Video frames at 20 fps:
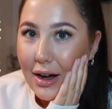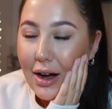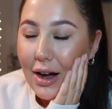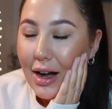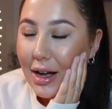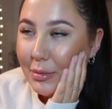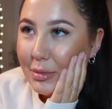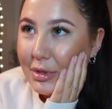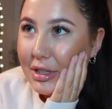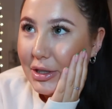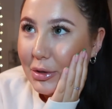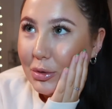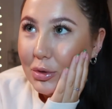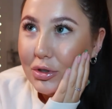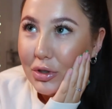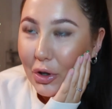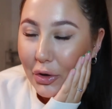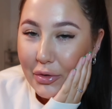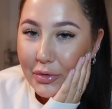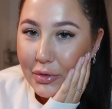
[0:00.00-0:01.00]
I'm still
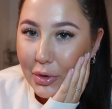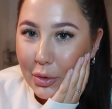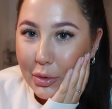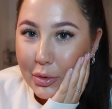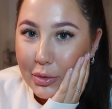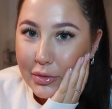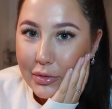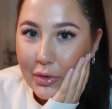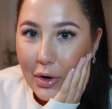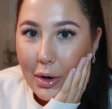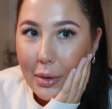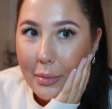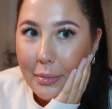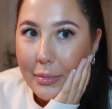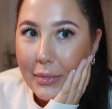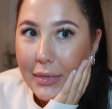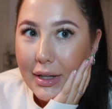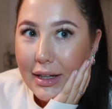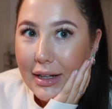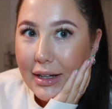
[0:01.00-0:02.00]
so full from
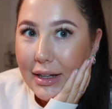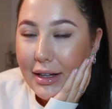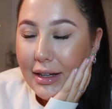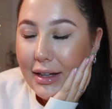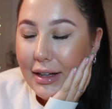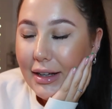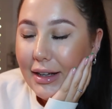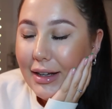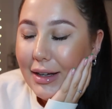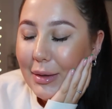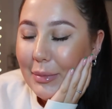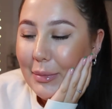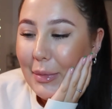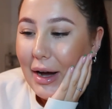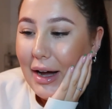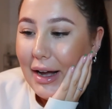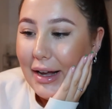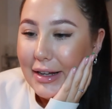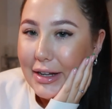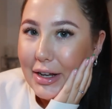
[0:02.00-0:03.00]

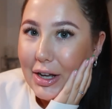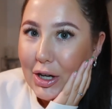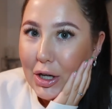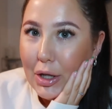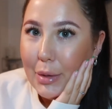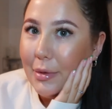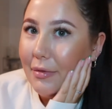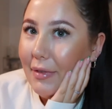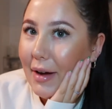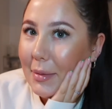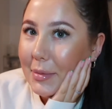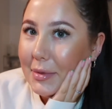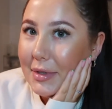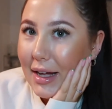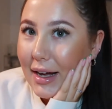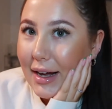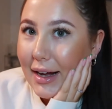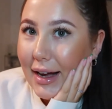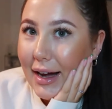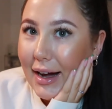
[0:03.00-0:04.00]
my halloumi wraps
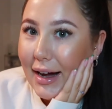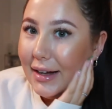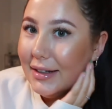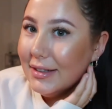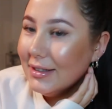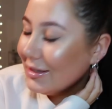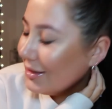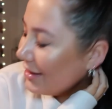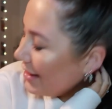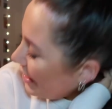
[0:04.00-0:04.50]
I had.